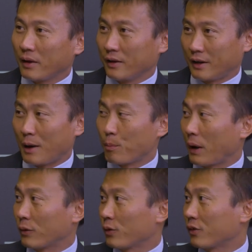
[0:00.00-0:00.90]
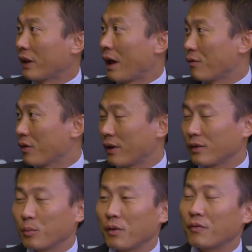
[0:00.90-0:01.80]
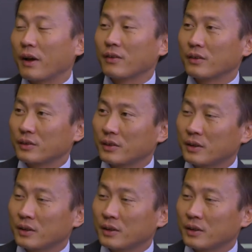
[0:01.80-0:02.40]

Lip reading: He came back to Stanford as a professor.